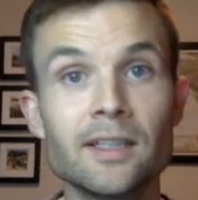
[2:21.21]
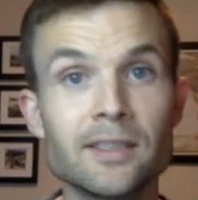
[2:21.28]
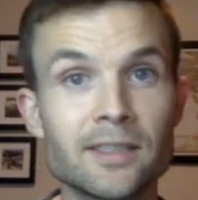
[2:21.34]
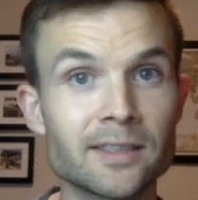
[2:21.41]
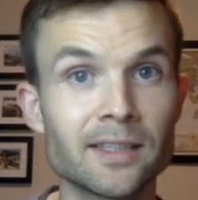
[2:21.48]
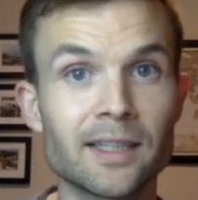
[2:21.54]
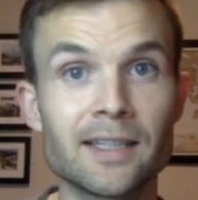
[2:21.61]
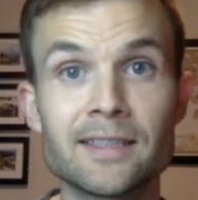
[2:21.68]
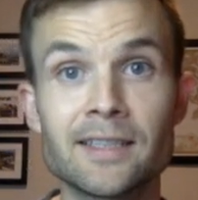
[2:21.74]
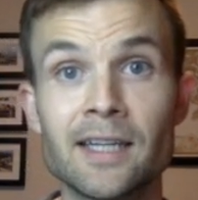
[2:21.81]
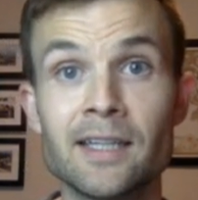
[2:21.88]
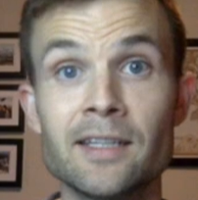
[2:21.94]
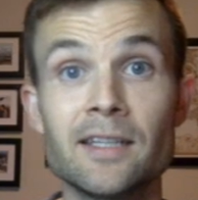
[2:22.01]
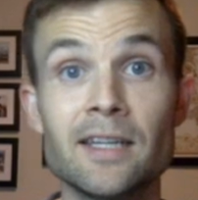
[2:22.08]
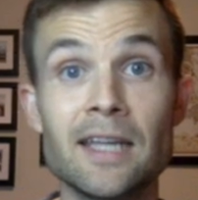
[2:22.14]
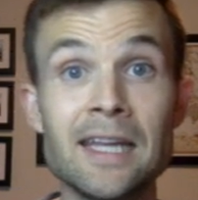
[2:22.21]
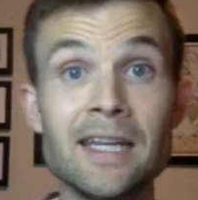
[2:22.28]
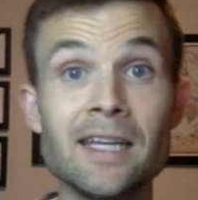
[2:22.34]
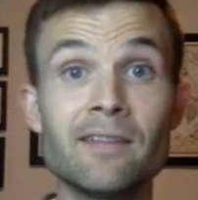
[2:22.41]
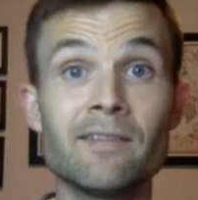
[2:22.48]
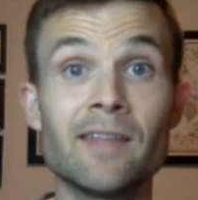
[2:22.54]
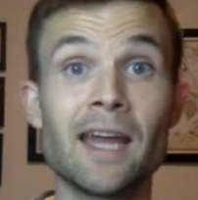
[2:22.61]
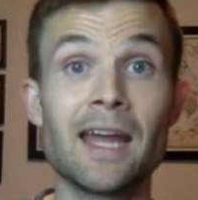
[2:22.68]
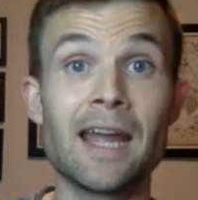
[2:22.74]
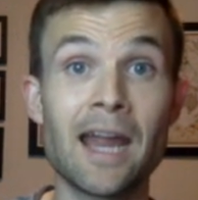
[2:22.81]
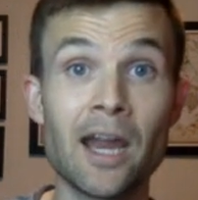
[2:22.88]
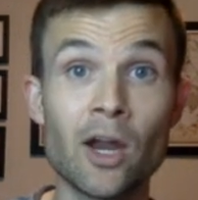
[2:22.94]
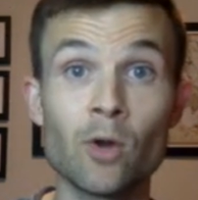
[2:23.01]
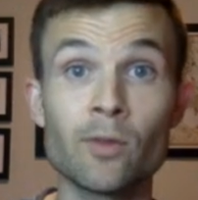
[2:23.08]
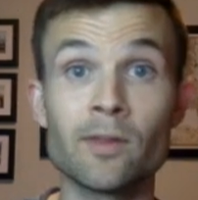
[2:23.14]
Just like I said, any of that
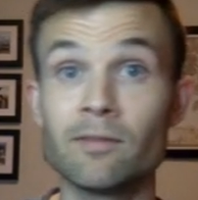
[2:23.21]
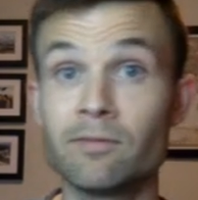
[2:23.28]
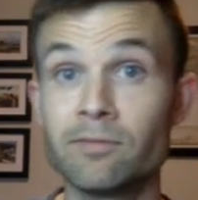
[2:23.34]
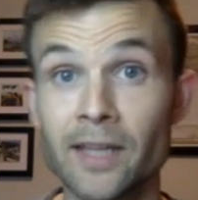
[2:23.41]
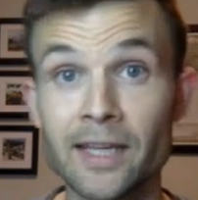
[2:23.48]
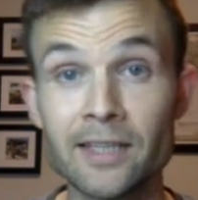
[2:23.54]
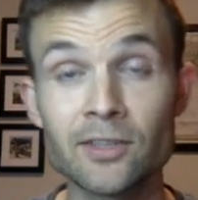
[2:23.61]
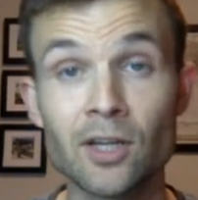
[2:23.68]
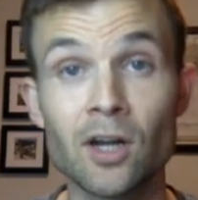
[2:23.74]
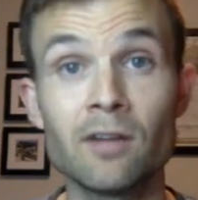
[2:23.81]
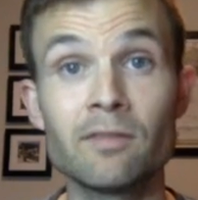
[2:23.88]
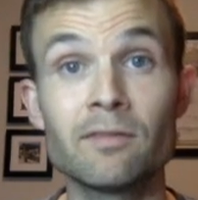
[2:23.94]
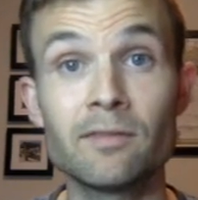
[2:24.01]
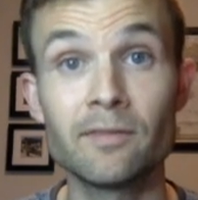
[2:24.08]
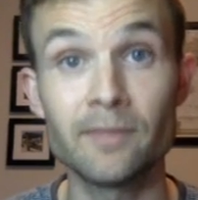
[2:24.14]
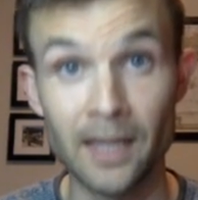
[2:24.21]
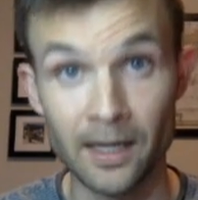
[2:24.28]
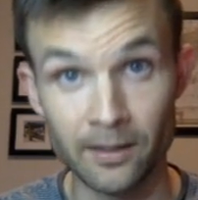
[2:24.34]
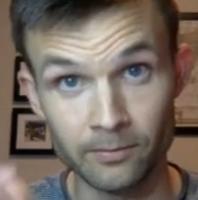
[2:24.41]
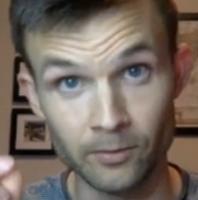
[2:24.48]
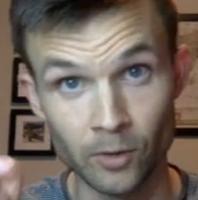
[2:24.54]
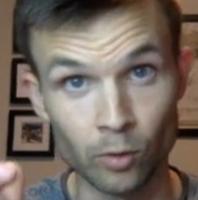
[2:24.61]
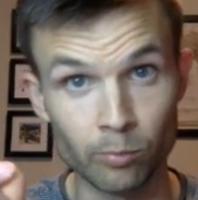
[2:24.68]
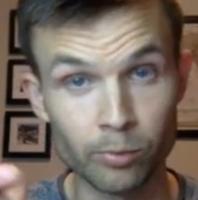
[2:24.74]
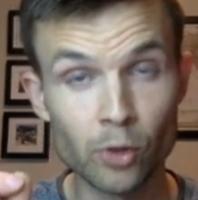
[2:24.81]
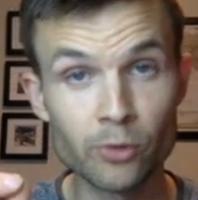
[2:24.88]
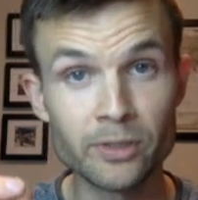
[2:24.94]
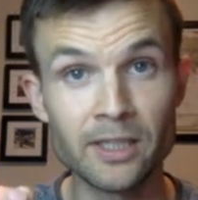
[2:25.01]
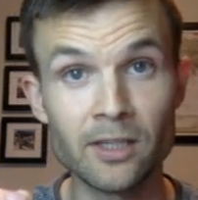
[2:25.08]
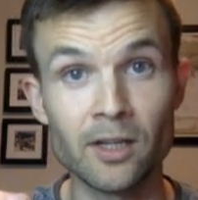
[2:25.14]
hair that flakes off, that little
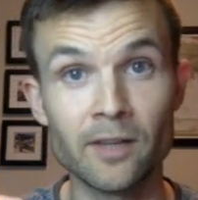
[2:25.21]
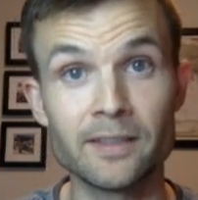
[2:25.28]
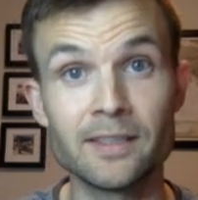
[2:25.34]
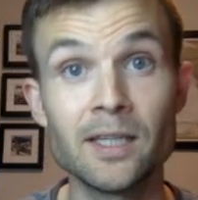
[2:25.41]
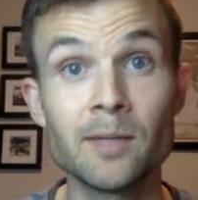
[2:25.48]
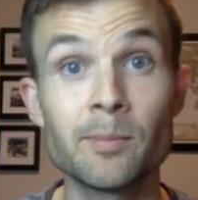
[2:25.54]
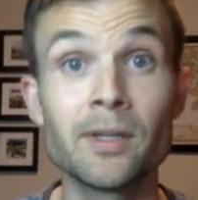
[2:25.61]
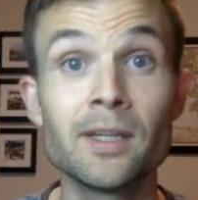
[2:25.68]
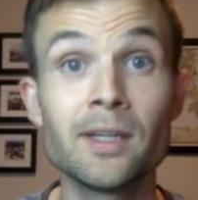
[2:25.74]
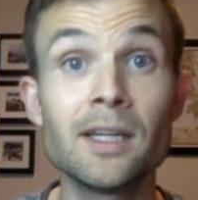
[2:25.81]
protein on the tip,